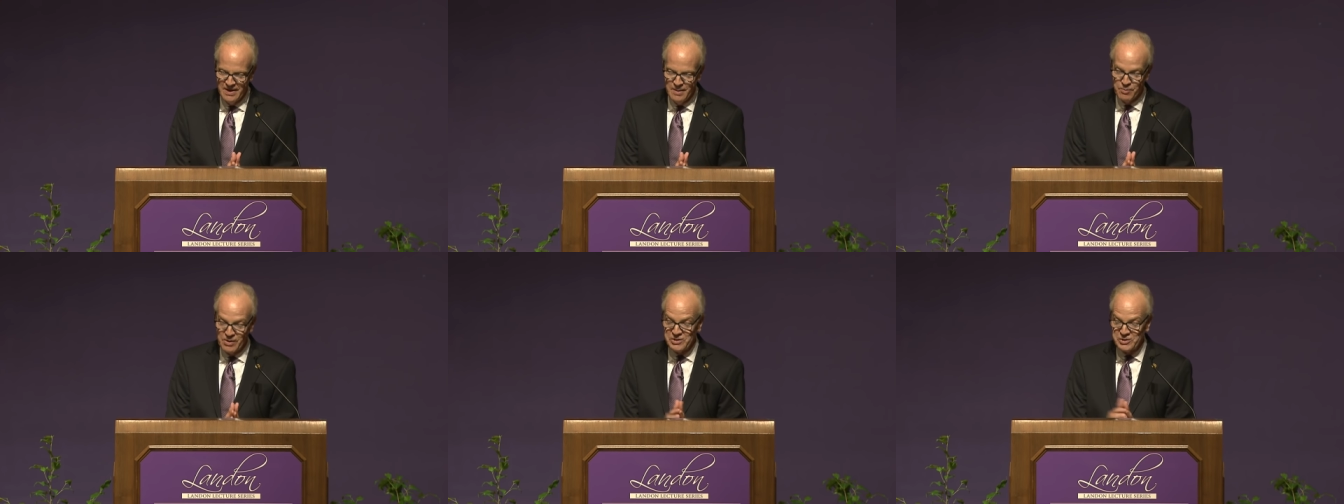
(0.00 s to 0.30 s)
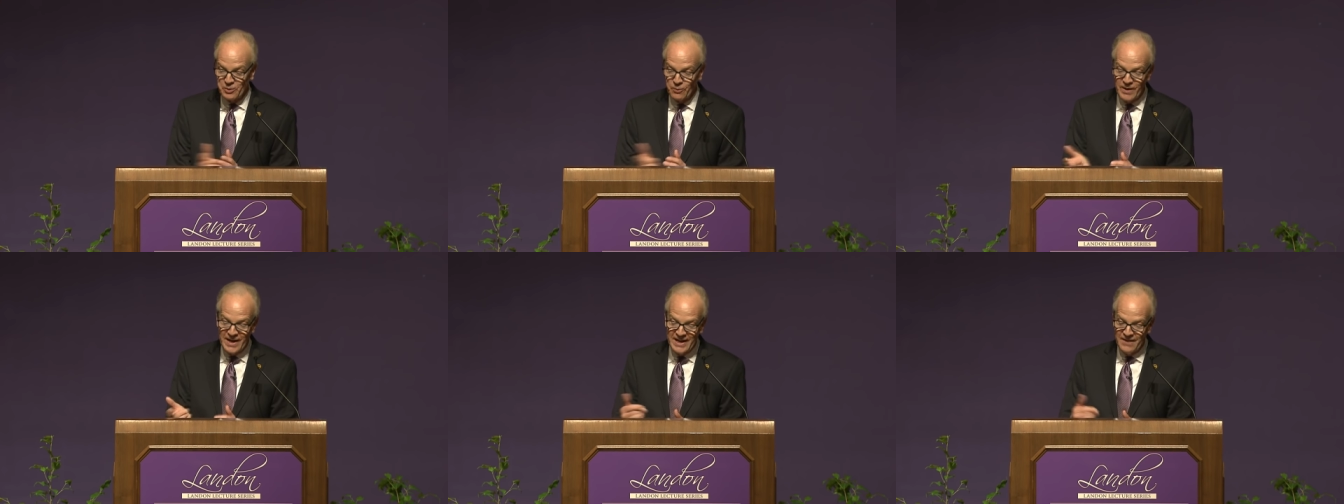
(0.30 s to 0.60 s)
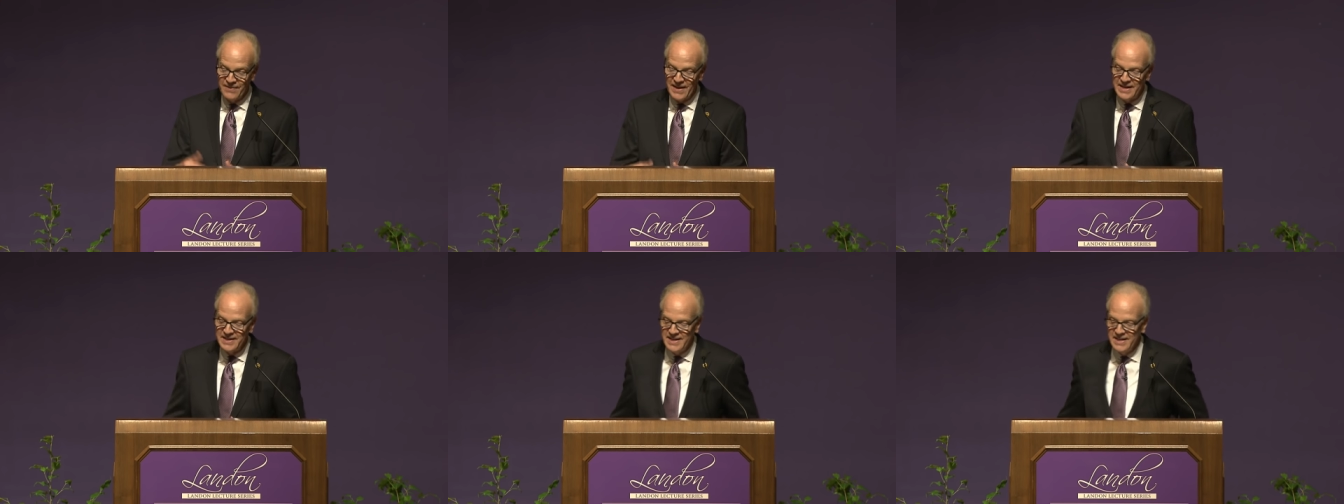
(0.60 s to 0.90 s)
President
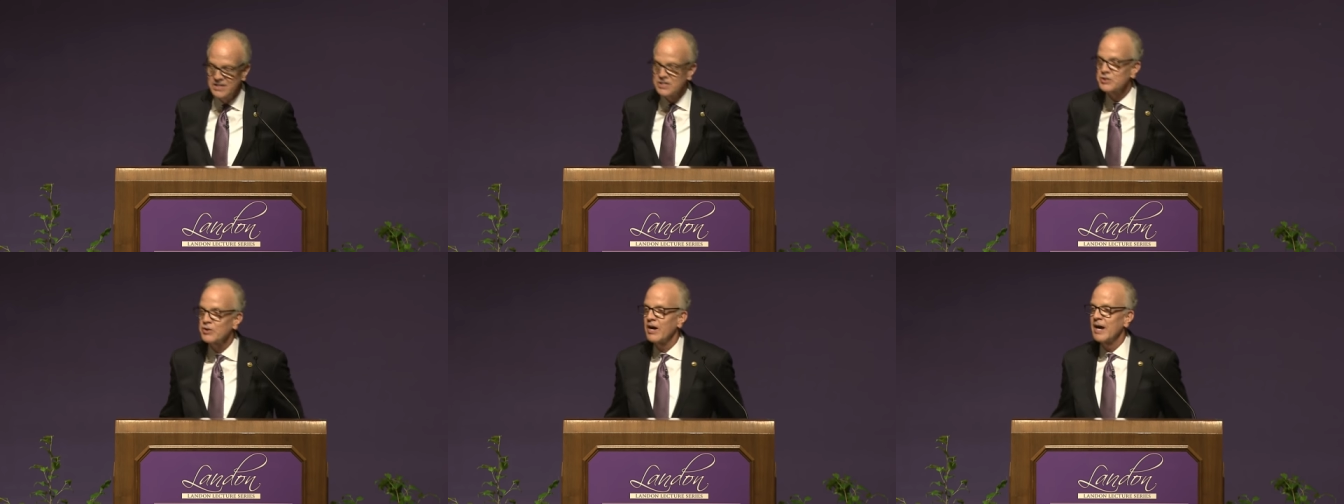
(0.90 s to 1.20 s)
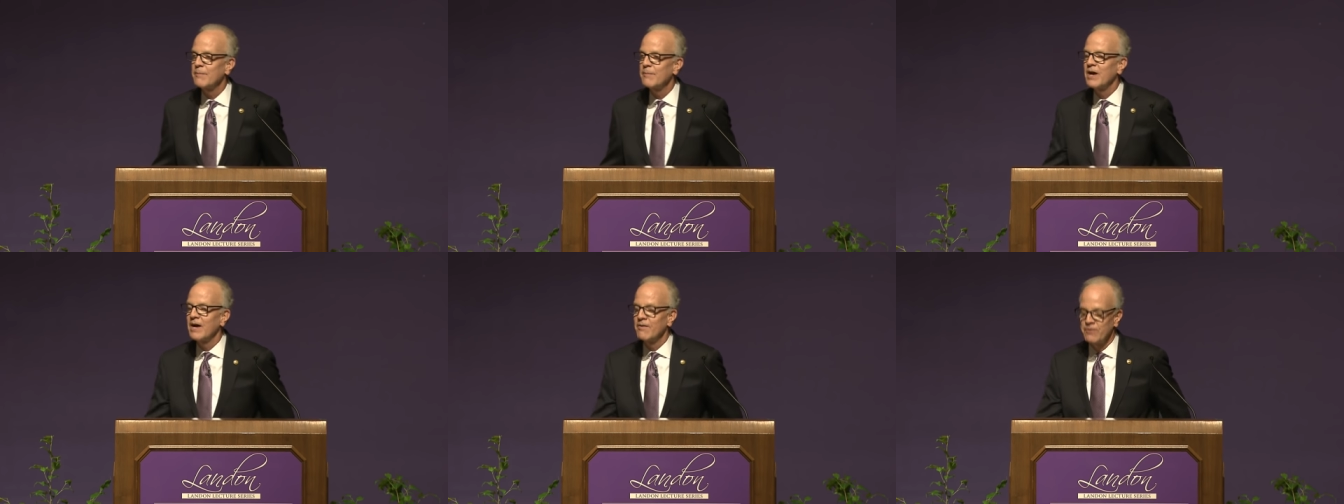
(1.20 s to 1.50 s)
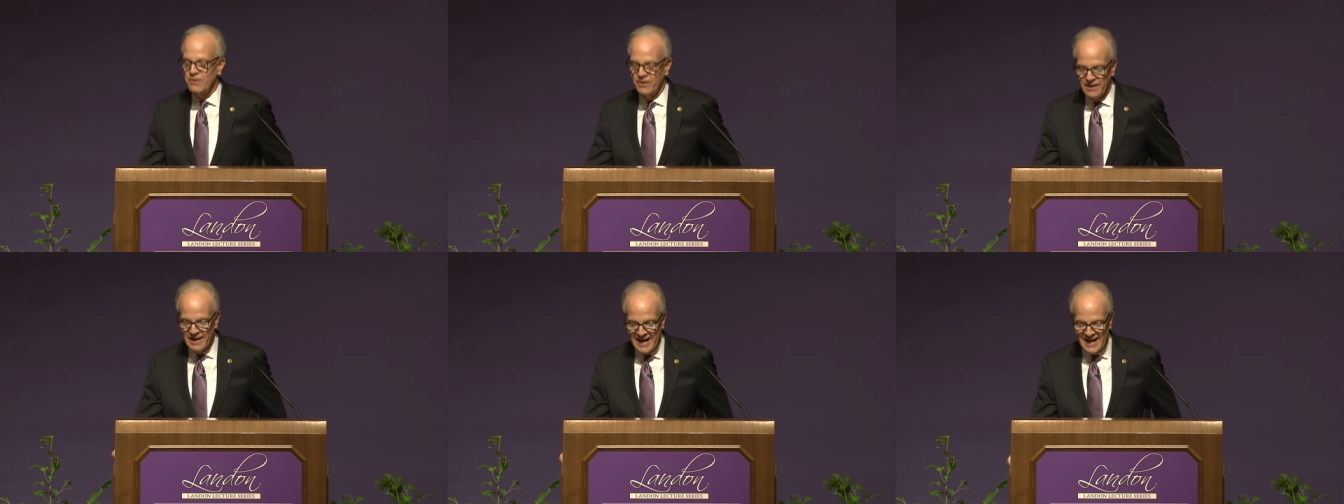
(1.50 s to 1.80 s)
Reagan that day described
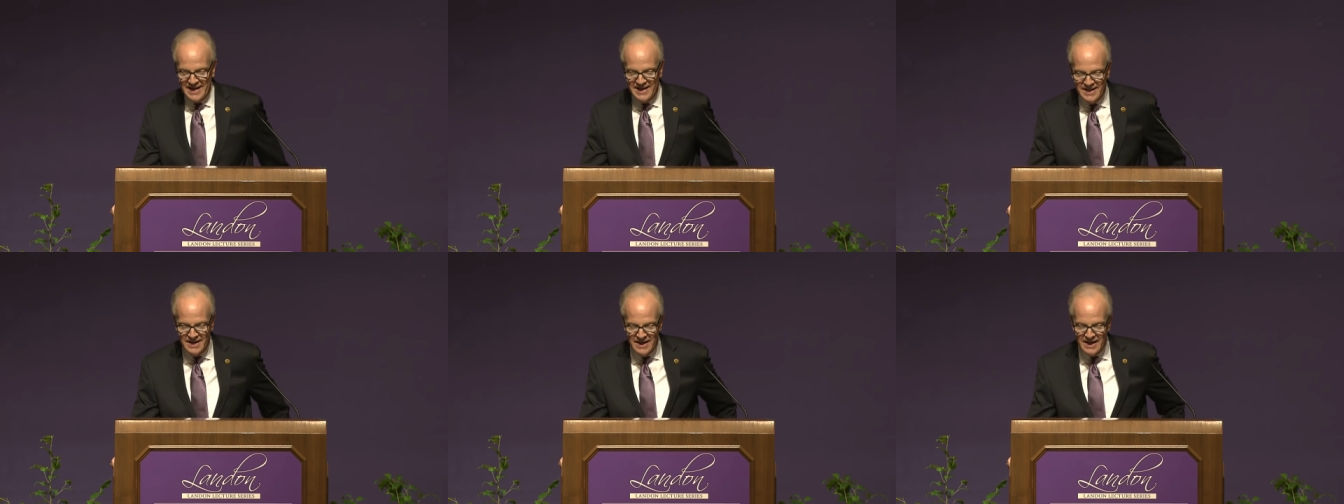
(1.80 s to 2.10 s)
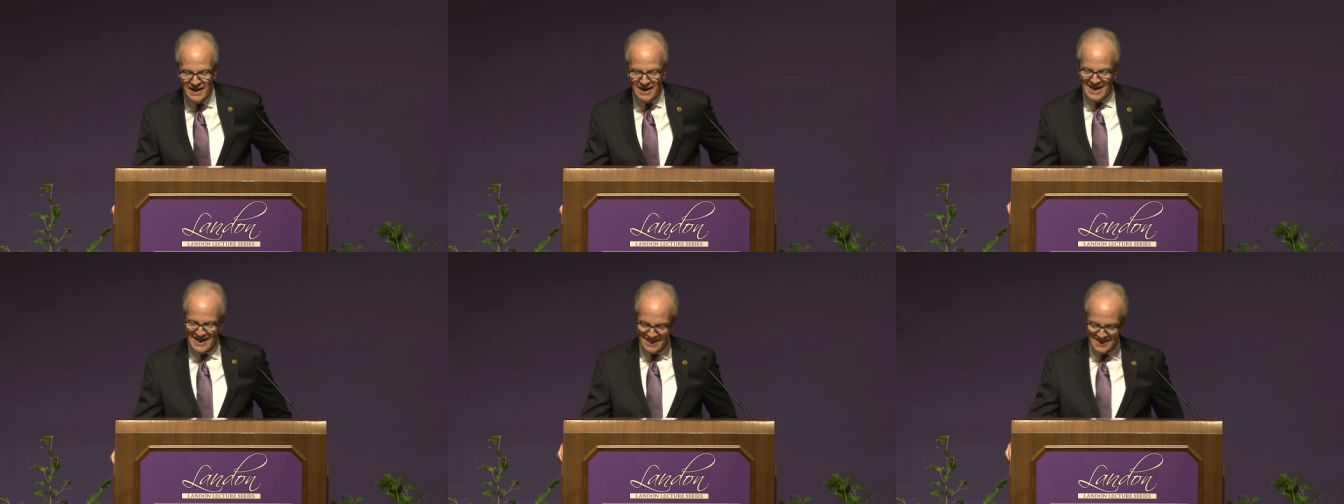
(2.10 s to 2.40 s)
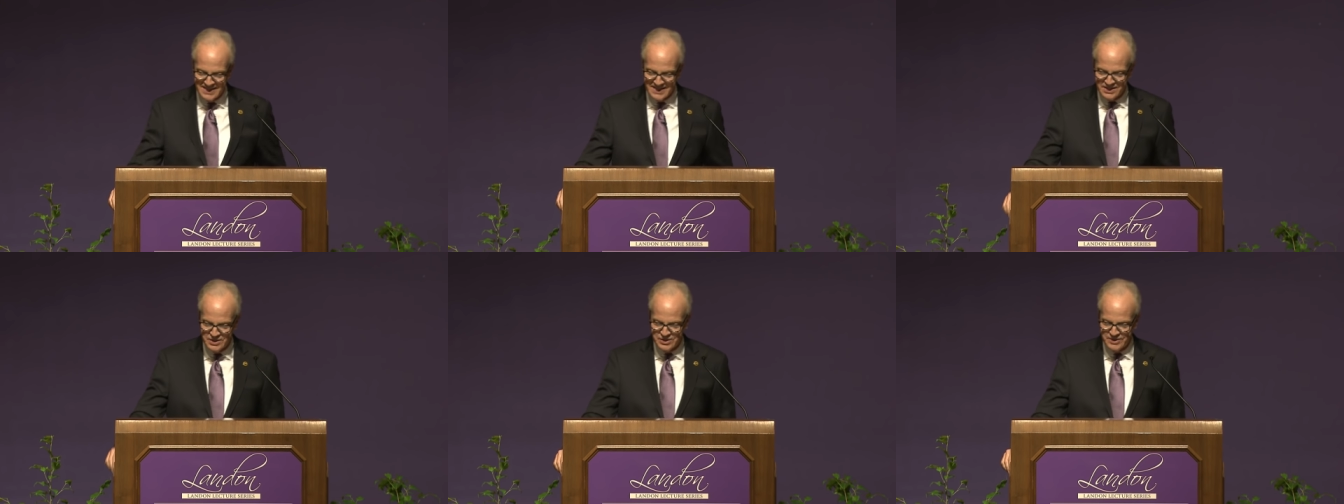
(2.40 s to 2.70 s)
Governor Landon like
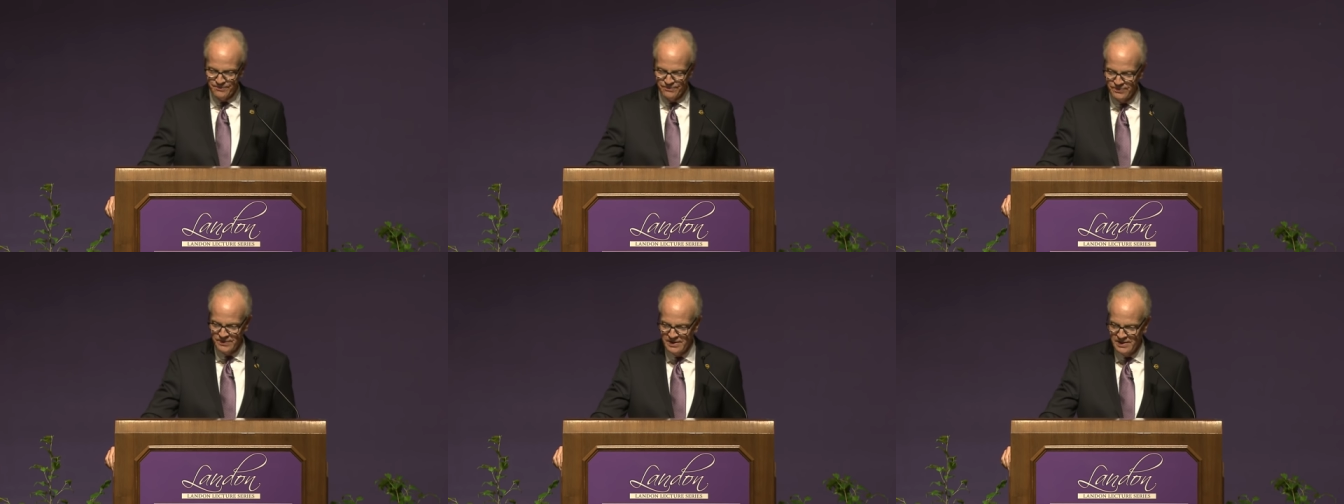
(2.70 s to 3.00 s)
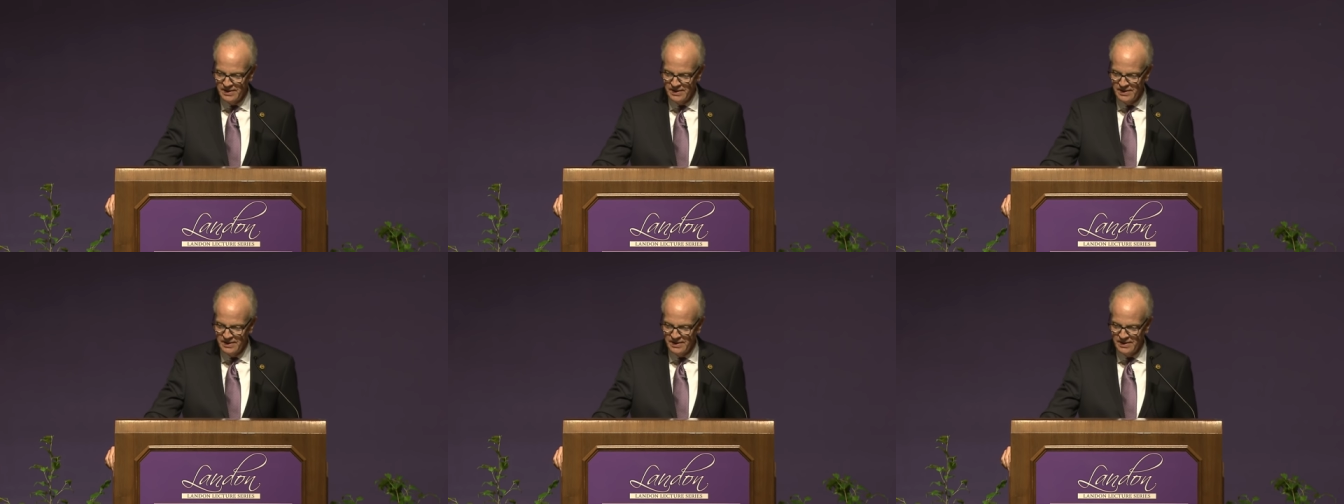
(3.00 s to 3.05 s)
this